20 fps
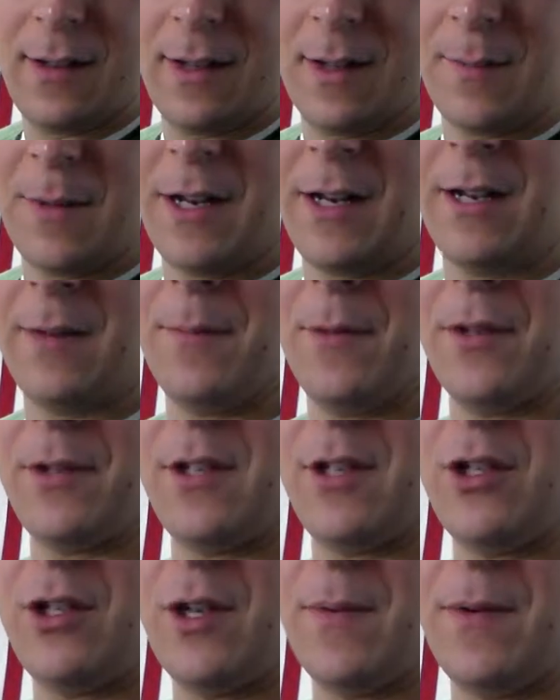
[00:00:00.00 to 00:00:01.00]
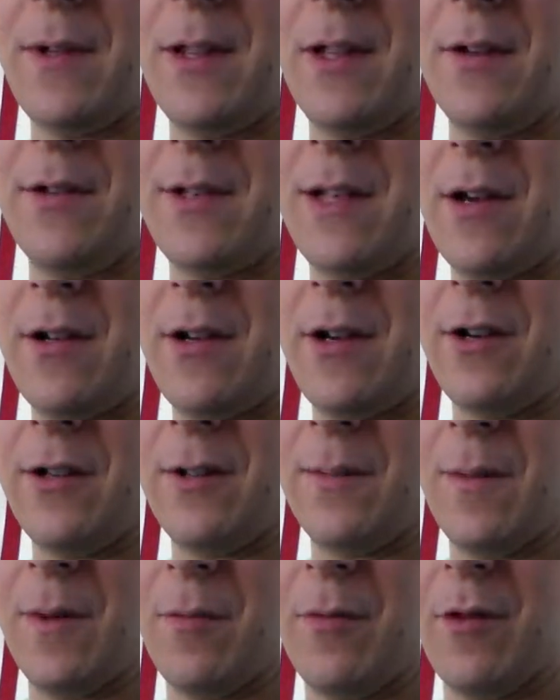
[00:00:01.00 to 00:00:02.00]
in a minute. Mostly shipping those out here
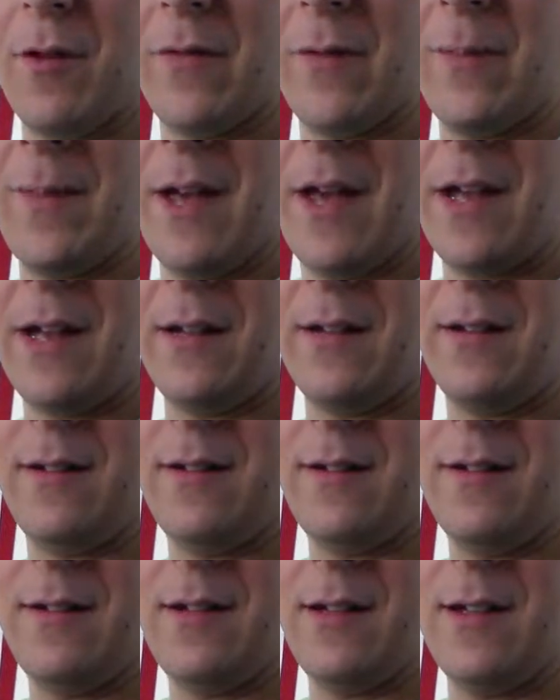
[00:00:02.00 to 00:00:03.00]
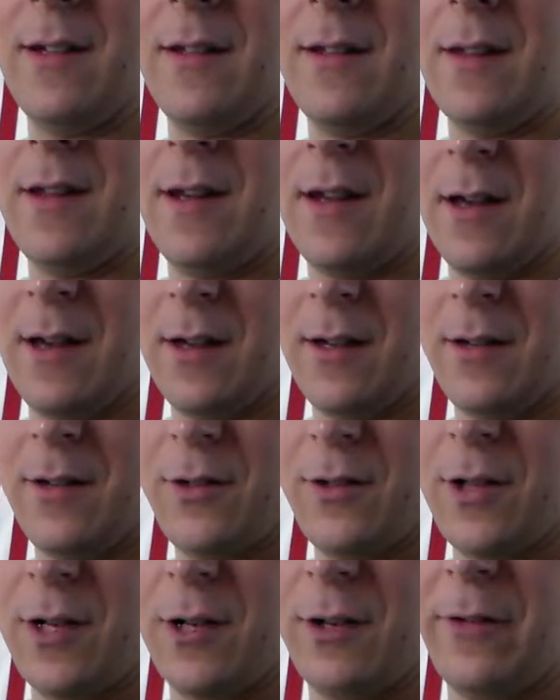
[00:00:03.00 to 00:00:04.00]
is a bit more of a pain in the
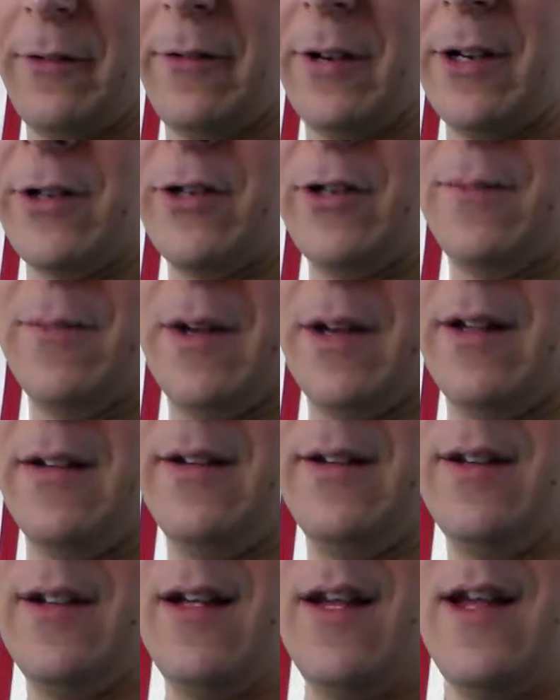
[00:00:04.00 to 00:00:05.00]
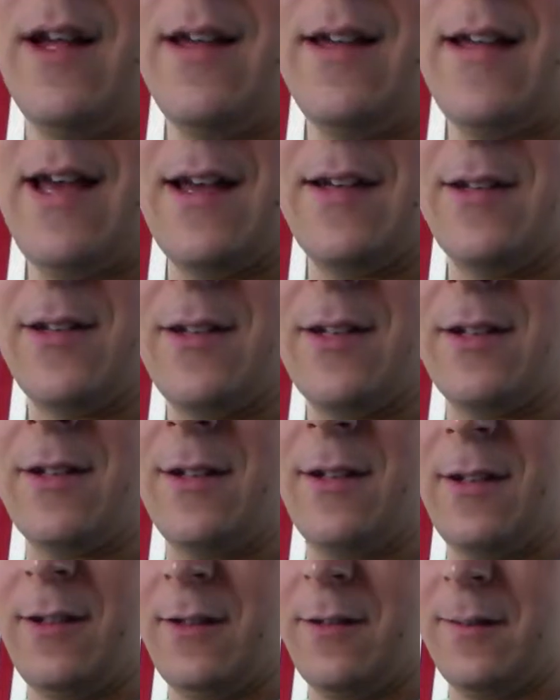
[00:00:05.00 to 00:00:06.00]
genital region, but yeah, so these
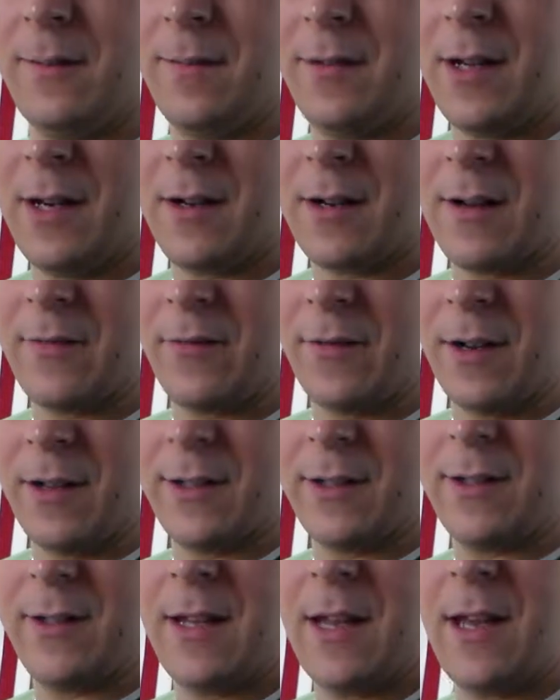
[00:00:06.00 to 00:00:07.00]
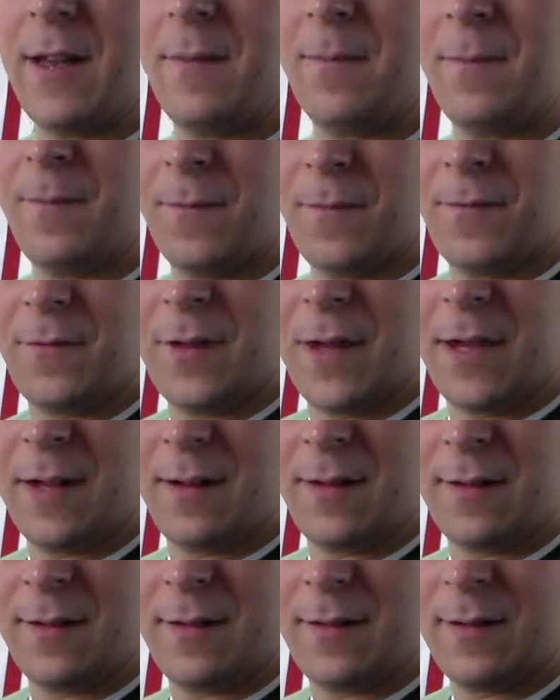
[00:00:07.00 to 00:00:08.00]
are the little knockoff ones. They
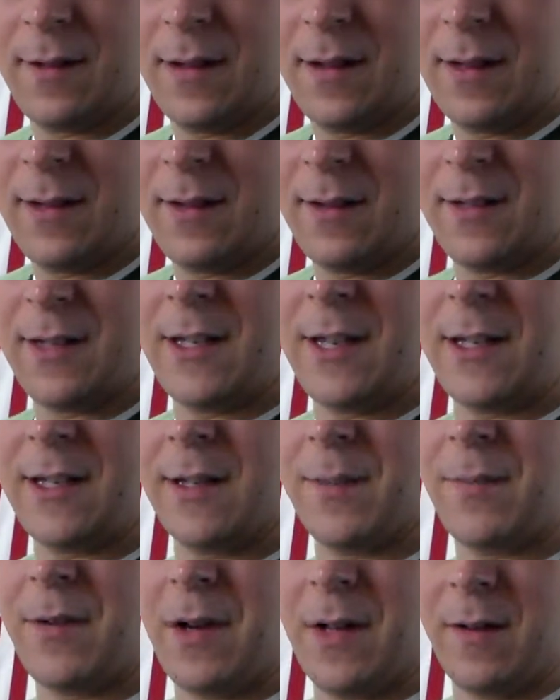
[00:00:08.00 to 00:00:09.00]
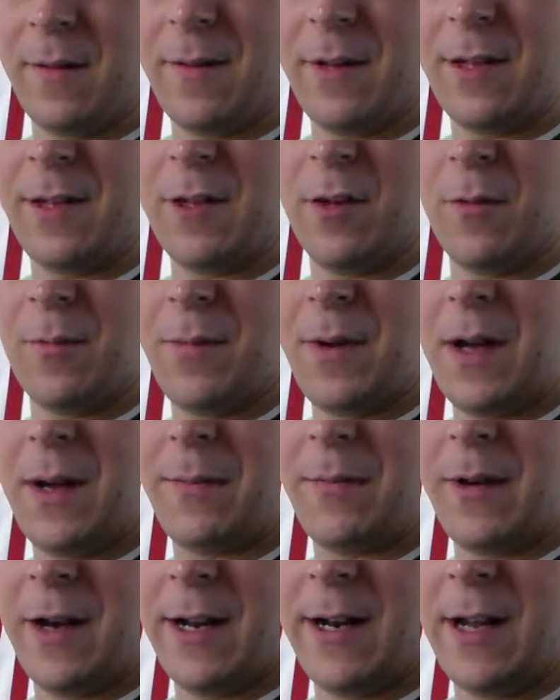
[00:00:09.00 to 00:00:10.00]
fit. See, that's the problem. These don't
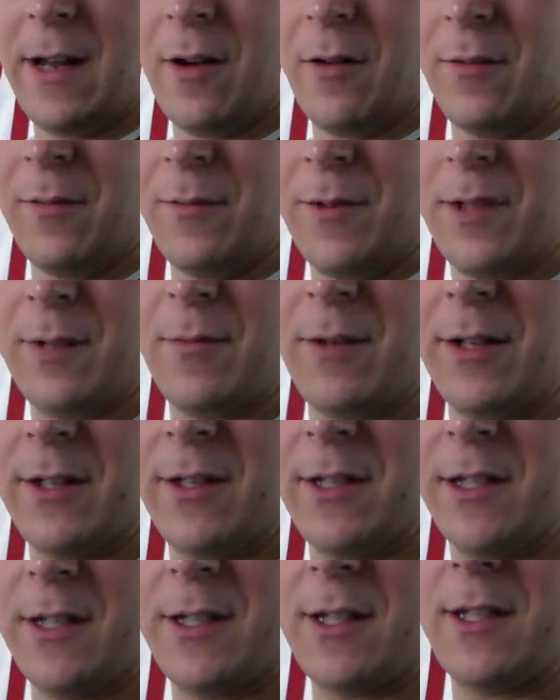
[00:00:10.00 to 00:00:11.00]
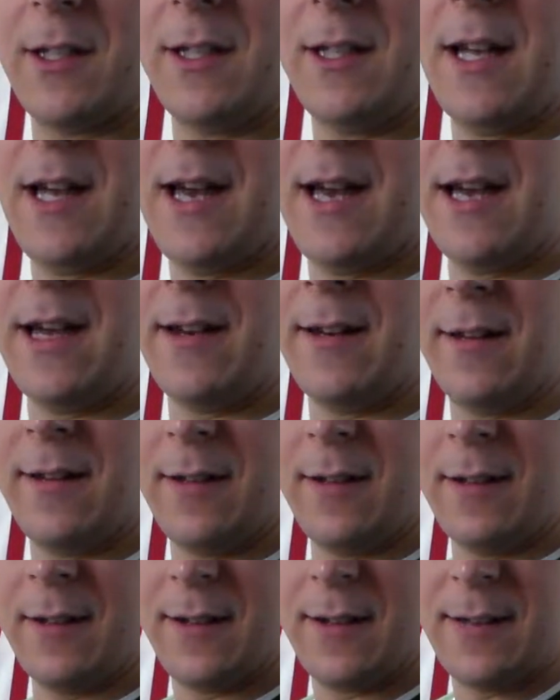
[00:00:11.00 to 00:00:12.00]
pop right out. This wants to slide
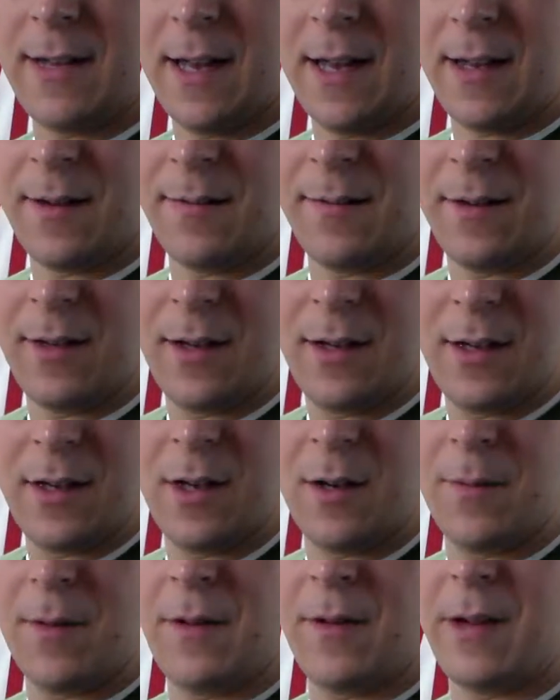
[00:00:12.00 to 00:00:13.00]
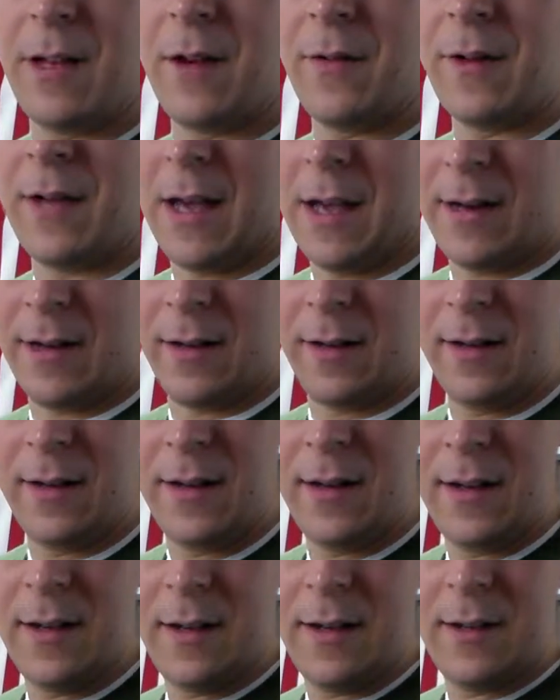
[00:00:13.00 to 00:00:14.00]
instead. Oh, there we go, we got it.
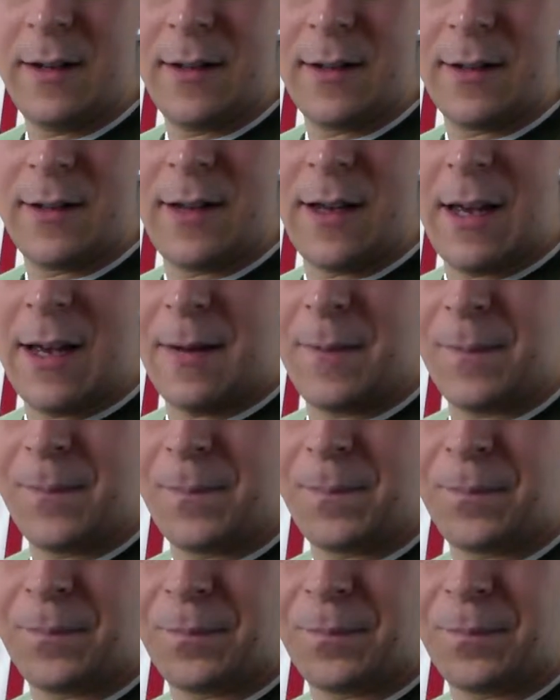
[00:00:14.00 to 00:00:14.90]
So yeah,